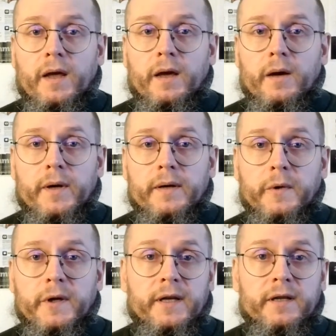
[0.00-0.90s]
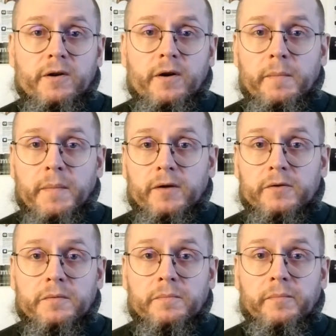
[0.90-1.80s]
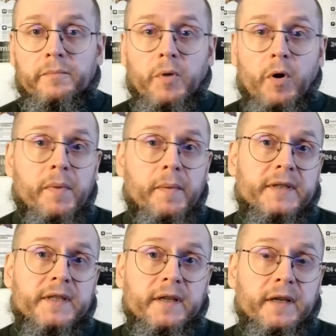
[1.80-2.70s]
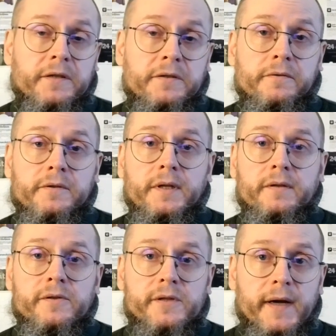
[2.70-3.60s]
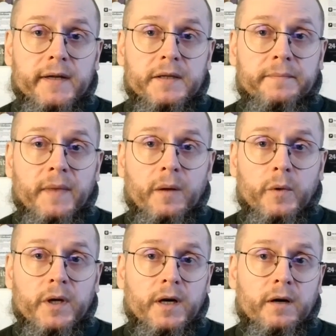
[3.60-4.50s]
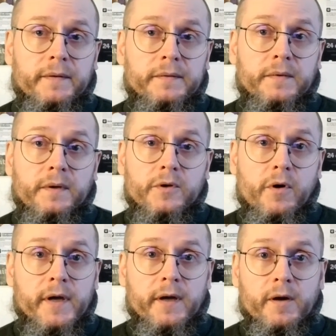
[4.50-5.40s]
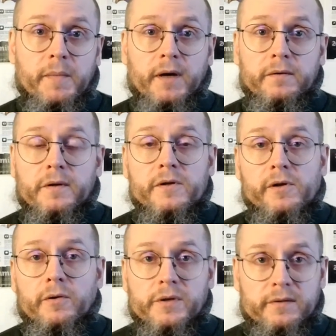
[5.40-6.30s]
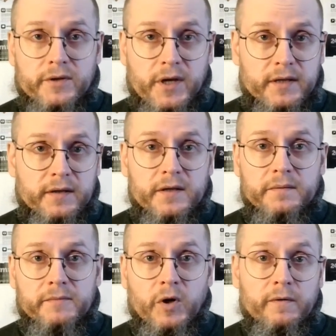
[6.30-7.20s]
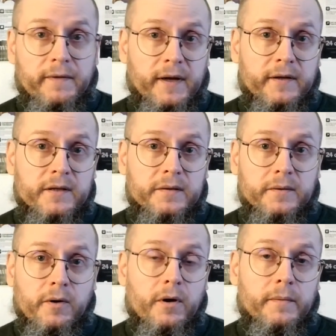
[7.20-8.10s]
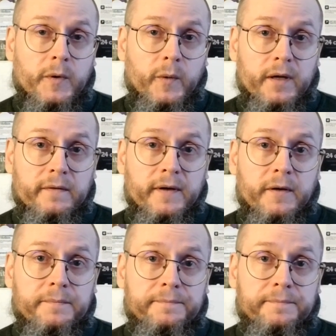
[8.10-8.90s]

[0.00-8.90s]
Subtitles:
When we talk about problematic issues in society, we are often talking about social justice or fairness or welfare.